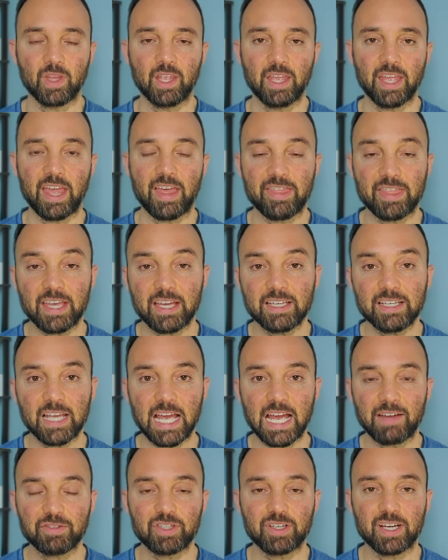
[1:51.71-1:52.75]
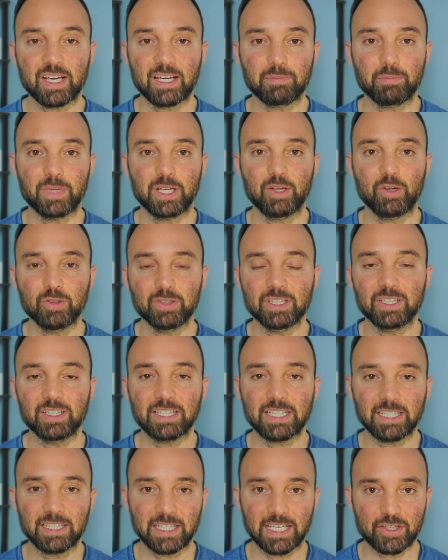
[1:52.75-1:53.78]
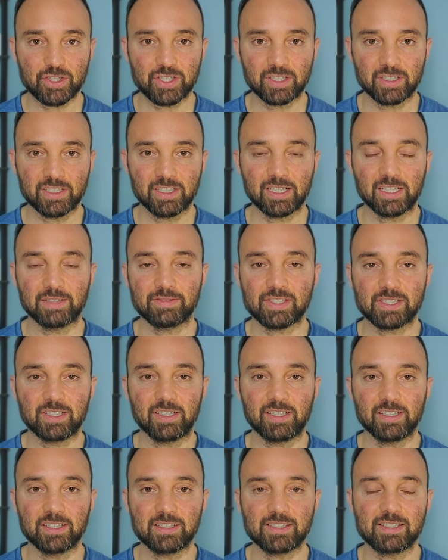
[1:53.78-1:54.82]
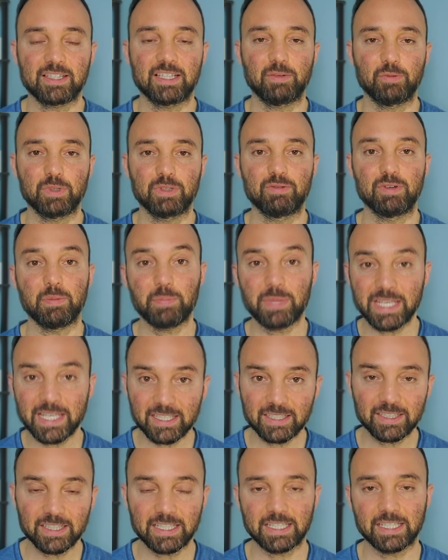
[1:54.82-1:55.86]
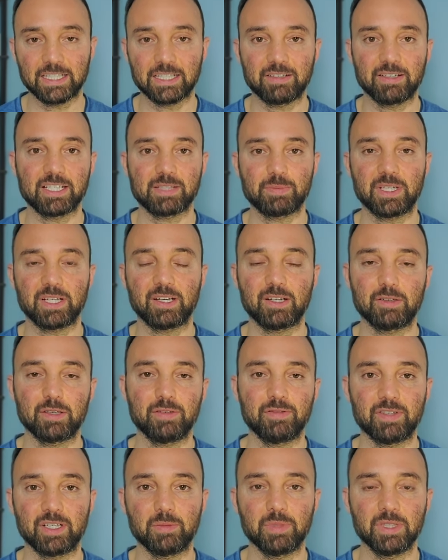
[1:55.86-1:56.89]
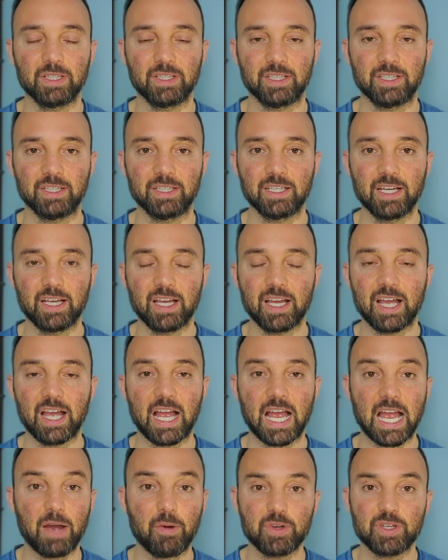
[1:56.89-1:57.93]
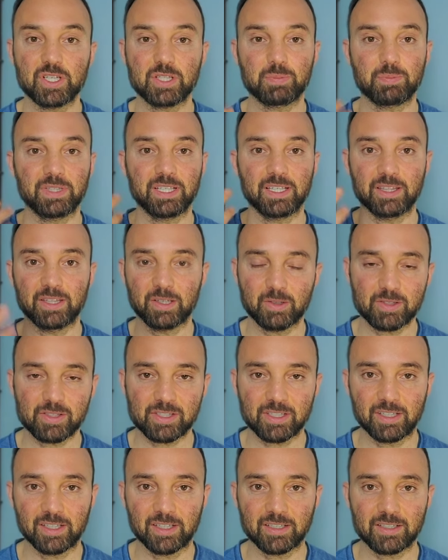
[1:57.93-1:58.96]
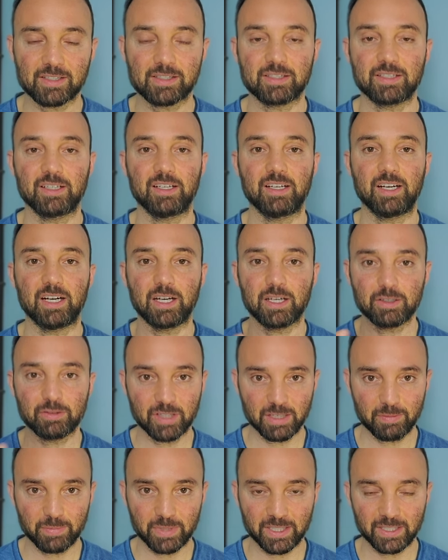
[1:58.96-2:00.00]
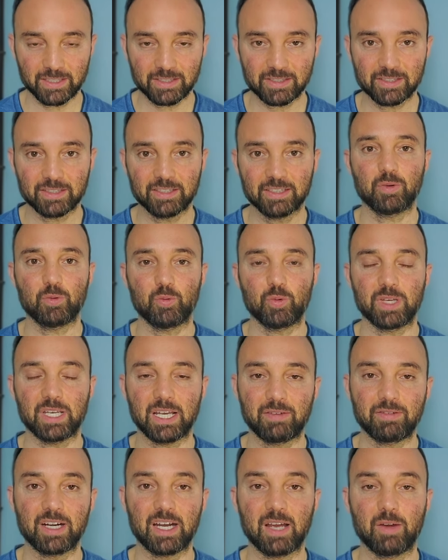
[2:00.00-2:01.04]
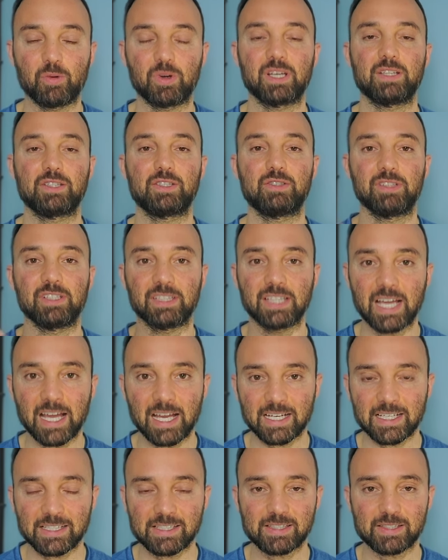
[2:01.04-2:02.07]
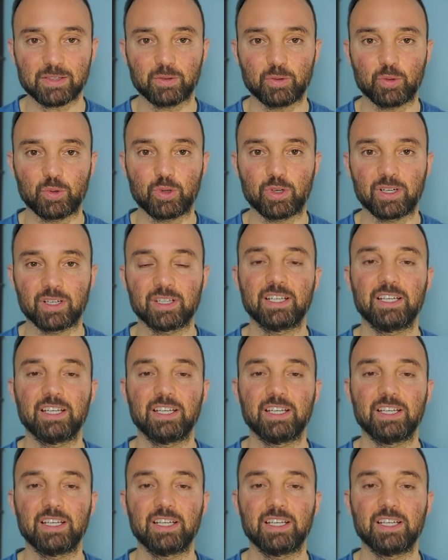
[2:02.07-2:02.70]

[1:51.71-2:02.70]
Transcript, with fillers: And then after I had my own little collection of songs that would repeatedly increase my heart rate variability, I would just play those songs on repeat whenever I wanted to relax or